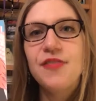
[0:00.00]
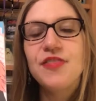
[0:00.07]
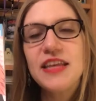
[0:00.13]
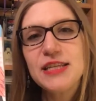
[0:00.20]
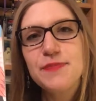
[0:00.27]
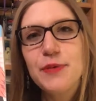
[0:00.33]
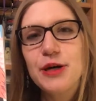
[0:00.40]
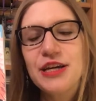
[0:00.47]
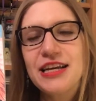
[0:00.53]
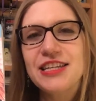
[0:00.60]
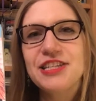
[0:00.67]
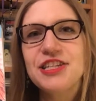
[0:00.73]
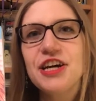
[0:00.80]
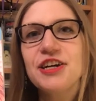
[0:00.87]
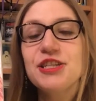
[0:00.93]
This book
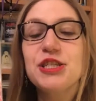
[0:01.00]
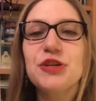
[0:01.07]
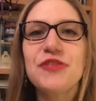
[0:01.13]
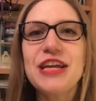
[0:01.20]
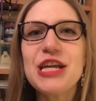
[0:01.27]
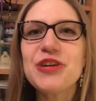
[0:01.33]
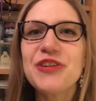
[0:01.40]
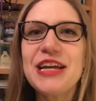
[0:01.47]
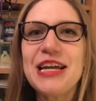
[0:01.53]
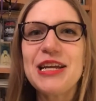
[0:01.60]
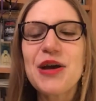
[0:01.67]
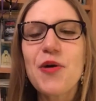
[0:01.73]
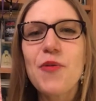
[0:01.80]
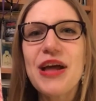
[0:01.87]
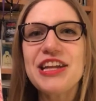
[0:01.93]
stars Doreen
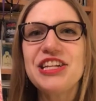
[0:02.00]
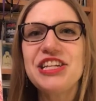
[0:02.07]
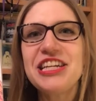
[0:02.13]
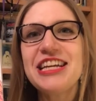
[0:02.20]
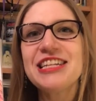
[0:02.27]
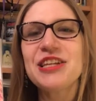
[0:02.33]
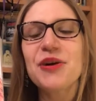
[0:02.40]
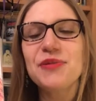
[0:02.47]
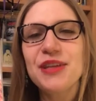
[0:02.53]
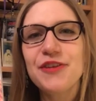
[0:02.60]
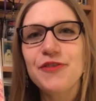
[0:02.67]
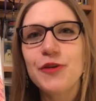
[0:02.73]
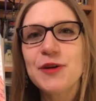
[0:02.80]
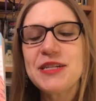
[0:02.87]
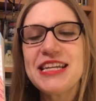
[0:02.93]
Green when she is only
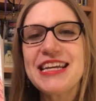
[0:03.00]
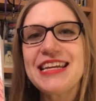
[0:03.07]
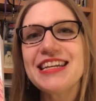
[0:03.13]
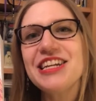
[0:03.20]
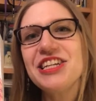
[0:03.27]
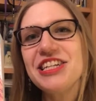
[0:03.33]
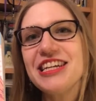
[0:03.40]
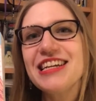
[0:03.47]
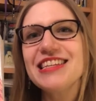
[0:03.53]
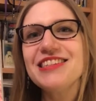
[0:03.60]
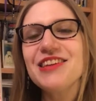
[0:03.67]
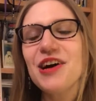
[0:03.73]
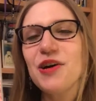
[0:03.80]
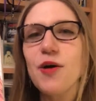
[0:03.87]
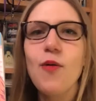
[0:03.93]
14. She is
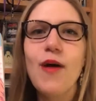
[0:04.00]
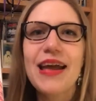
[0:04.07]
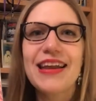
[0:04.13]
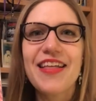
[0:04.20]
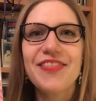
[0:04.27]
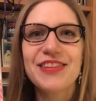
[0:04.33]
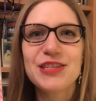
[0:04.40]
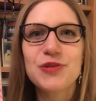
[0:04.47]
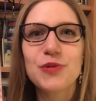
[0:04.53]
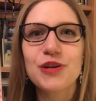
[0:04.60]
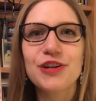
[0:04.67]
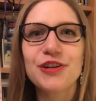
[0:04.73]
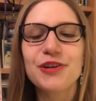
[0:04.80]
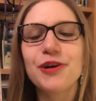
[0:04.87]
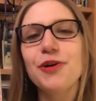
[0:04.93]
not quite the
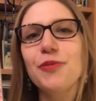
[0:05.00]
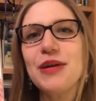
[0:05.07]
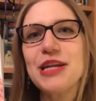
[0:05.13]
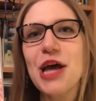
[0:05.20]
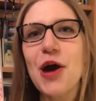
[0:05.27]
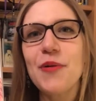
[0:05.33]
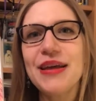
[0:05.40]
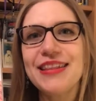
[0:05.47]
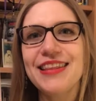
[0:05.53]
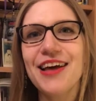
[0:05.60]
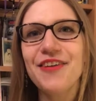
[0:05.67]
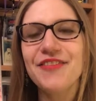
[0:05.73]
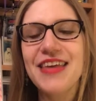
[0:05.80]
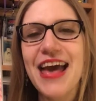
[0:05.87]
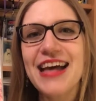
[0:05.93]
Squirrel Girl we know and
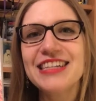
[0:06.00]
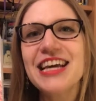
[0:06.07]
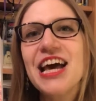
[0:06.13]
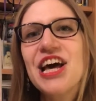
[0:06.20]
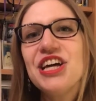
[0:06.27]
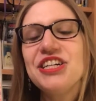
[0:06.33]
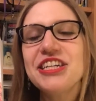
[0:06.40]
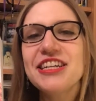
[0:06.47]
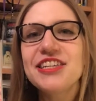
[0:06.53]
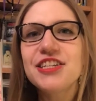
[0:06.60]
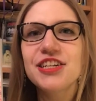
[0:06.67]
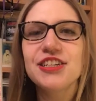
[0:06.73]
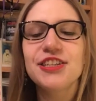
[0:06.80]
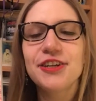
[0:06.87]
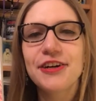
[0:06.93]
love yet. She is
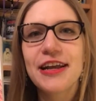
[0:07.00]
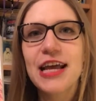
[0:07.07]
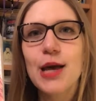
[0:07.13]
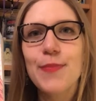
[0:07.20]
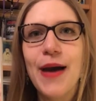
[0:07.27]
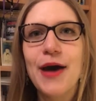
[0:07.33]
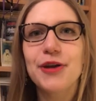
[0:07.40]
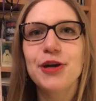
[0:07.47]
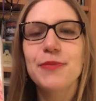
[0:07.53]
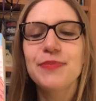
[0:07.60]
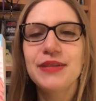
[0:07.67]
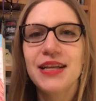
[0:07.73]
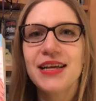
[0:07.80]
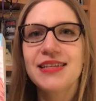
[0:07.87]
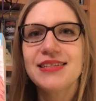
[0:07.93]
still learning about her
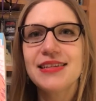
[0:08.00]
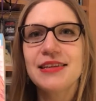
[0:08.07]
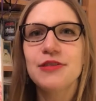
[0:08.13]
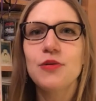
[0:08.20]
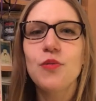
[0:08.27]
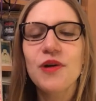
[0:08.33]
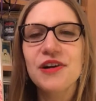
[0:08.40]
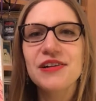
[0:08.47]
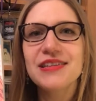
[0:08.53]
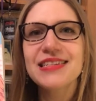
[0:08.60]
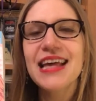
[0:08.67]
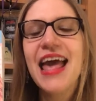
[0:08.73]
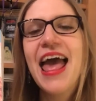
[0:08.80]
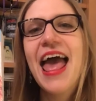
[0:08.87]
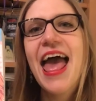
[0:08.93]
place in the
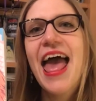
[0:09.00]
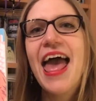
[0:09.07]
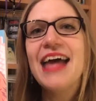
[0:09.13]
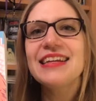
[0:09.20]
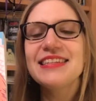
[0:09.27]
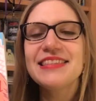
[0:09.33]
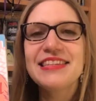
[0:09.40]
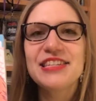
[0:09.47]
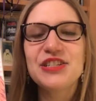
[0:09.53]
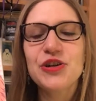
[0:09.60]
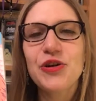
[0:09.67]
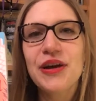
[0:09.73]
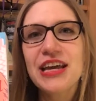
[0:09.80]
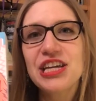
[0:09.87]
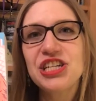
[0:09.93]
world. And in this
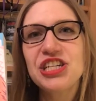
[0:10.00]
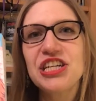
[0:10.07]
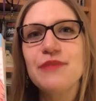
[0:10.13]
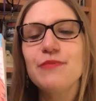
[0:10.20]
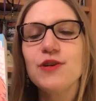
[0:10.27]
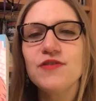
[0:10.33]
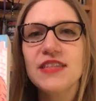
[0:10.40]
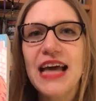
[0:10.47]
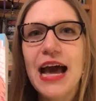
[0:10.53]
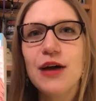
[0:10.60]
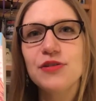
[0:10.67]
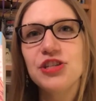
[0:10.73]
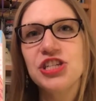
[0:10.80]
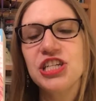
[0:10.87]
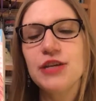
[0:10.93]
story, she moves
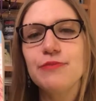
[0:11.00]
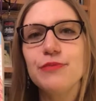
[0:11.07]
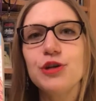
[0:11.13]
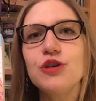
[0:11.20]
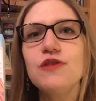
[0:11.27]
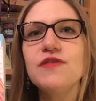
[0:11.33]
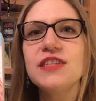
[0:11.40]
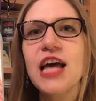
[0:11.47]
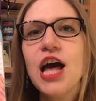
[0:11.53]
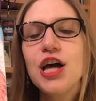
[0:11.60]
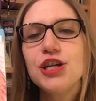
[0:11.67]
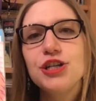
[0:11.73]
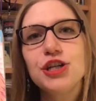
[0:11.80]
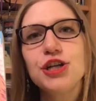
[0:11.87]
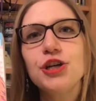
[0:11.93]
house. She moves
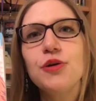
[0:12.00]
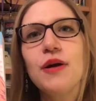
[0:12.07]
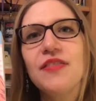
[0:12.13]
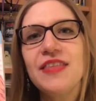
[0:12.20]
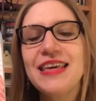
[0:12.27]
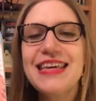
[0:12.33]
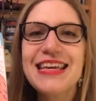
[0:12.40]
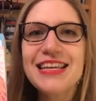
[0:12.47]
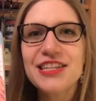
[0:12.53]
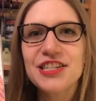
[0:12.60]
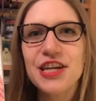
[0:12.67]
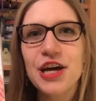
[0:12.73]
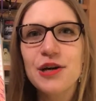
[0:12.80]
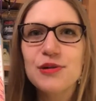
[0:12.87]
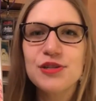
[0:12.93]
to the
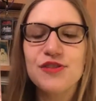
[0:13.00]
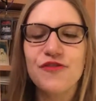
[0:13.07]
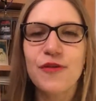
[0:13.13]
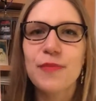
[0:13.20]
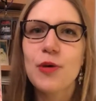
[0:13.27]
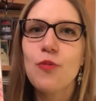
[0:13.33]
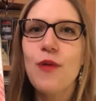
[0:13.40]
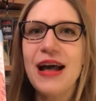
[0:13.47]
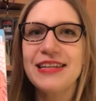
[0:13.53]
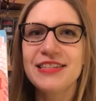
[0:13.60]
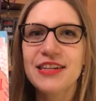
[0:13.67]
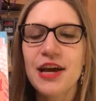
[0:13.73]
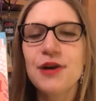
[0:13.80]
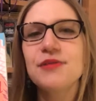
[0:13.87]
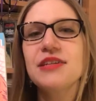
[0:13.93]
East Coast from the
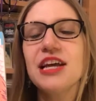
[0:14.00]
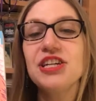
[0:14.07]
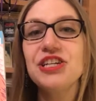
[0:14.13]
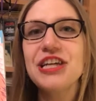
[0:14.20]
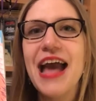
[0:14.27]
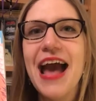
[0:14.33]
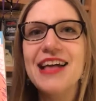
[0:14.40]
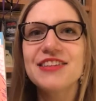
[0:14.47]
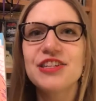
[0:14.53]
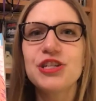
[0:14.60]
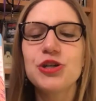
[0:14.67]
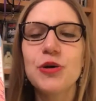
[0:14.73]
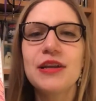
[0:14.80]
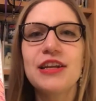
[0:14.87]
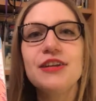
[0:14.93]
West Coast, and she has to
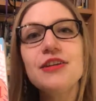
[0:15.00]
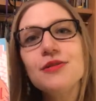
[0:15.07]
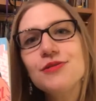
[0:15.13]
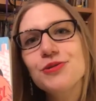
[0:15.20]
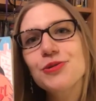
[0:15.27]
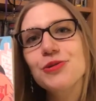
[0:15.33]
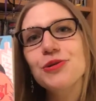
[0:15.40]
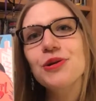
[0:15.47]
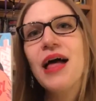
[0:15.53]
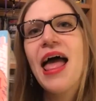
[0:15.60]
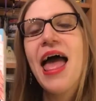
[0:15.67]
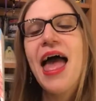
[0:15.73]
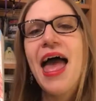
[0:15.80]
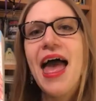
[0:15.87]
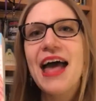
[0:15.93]
join a new school
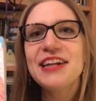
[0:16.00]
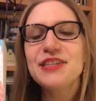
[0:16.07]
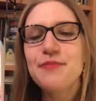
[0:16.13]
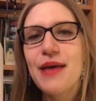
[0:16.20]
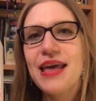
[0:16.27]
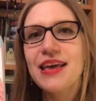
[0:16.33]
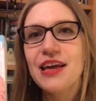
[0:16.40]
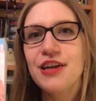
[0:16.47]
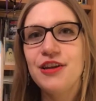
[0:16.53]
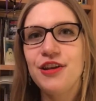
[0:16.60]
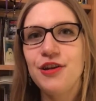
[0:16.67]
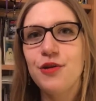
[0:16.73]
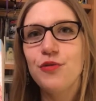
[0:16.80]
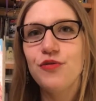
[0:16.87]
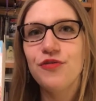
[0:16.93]
and make
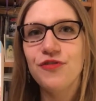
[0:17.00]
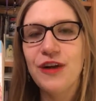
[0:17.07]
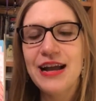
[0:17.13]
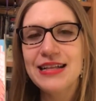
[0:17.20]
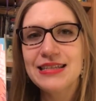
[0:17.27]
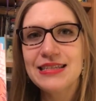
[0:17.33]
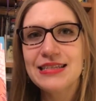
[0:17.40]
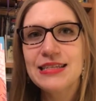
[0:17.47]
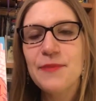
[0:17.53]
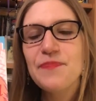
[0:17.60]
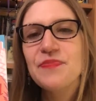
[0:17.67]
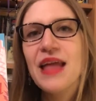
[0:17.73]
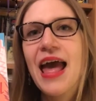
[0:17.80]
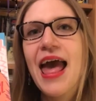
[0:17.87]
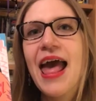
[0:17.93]
new friends.
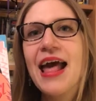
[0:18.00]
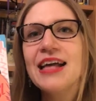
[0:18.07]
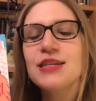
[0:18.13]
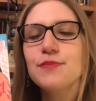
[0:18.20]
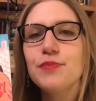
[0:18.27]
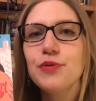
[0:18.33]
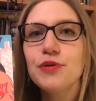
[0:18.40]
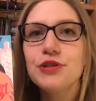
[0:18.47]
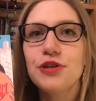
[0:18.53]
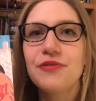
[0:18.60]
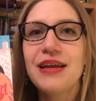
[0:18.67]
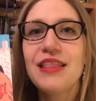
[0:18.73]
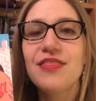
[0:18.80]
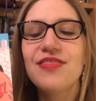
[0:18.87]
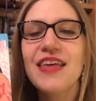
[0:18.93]
And poor
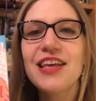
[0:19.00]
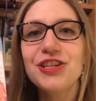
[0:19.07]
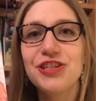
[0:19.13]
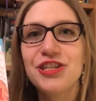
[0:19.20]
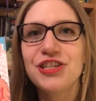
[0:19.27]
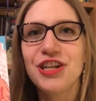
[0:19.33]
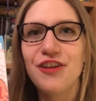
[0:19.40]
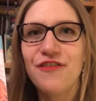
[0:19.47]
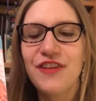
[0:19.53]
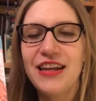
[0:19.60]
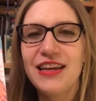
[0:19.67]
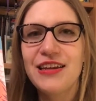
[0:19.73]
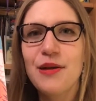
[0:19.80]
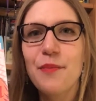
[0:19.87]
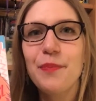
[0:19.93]
Doreen thinks she's going to fit
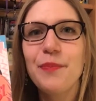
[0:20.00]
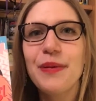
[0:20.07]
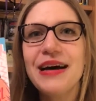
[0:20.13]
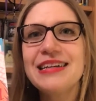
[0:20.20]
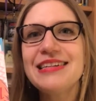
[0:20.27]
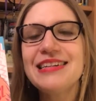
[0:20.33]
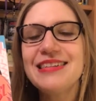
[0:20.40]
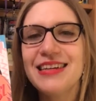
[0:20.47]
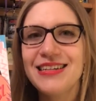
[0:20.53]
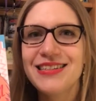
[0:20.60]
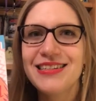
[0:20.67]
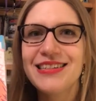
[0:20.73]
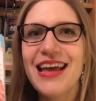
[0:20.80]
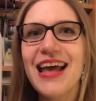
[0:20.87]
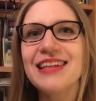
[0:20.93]
in, but doesn't.